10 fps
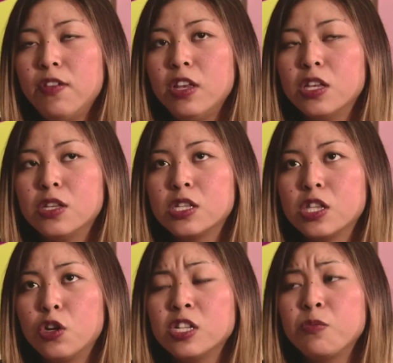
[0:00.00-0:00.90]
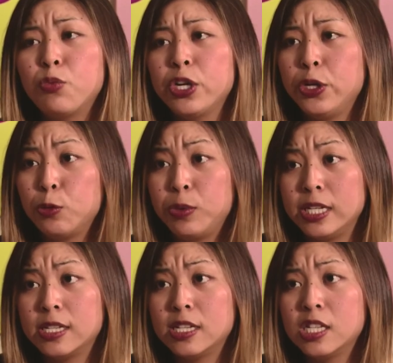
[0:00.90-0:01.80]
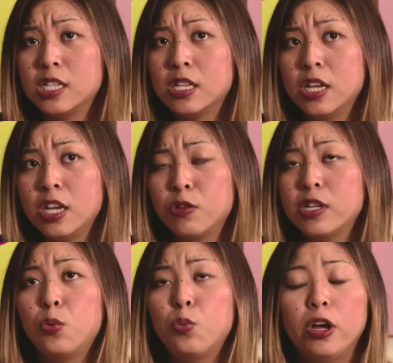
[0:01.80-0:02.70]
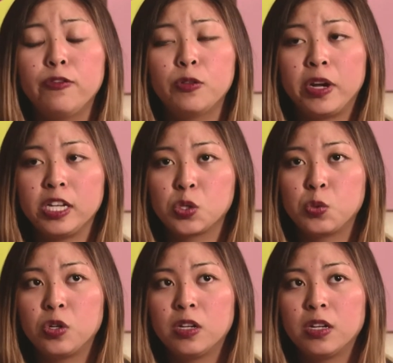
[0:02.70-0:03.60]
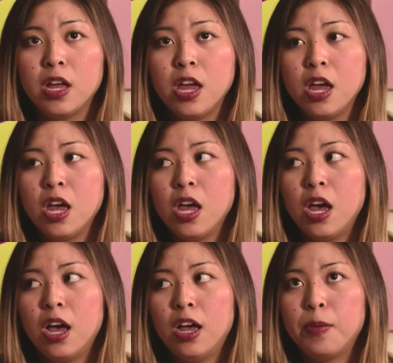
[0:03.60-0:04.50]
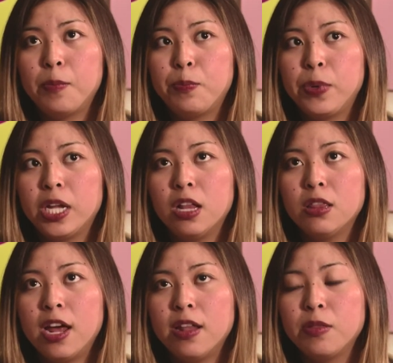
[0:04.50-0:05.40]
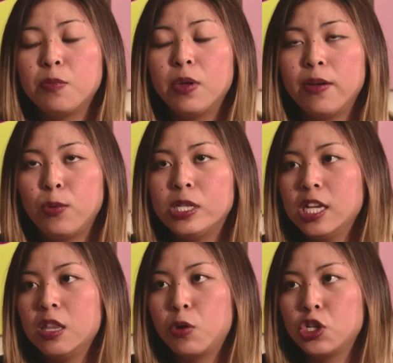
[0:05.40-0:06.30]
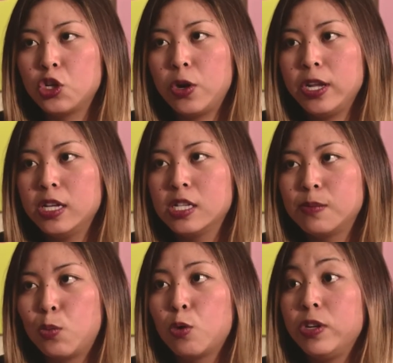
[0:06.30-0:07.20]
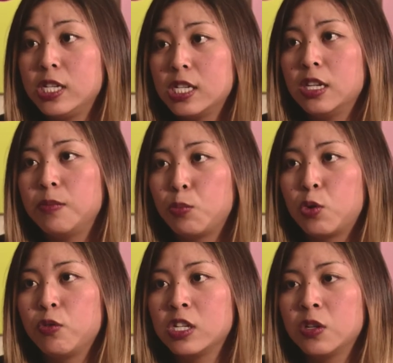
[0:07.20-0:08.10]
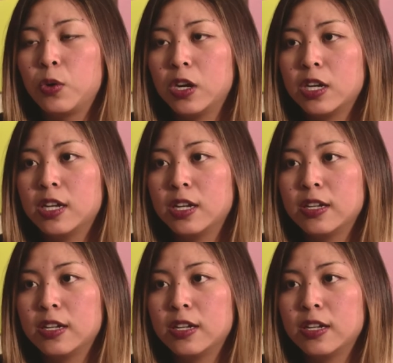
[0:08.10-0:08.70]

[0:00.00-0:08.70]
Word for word: of it is there's some pretty old pieces. Mm -hmm. There's like one from high school, mm-hmm. um, but a lot. I would say the majority is more recent, more recent work.